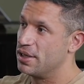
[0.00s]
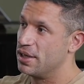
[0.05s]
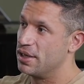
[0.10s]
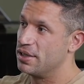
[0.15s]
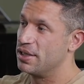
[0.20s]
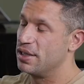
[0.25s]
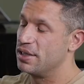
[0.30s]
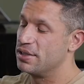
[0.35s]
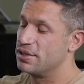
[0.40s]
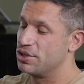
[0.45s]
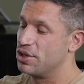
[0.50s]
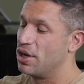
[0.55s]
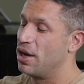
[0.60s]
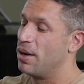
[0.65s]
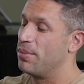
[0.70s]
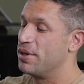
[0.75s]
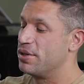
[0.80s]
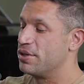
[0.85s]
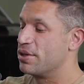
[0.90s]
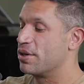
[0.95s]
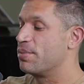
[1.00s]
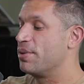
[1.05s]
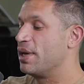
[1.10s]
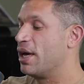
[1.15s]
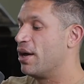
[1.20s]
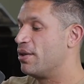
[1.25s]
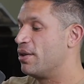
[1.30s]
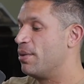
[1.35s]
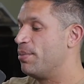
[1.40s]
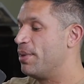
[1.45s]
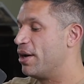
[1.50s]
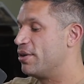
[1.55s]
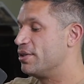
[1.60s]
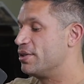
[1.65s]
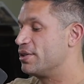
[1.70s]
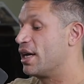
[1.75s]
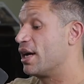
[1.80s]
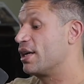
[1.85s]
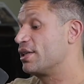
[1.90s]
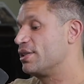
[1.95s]
And this shaman took me out in the
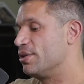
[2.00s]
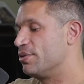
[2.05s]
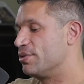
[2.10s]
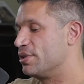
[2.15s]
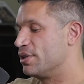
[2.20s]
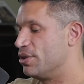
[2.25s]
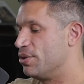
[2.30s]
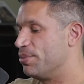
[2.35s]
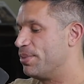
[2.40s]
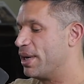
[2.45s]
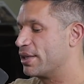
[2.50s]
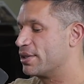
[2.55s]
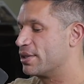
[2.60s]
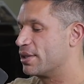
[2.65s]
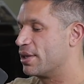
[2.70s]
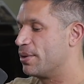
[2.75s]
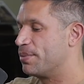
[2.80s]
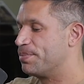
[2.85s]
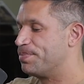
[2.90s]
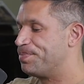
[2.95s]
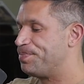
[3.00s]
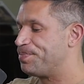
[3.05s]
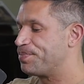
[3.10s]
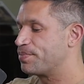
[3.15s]
mountains. Actually, it was in New Mexico.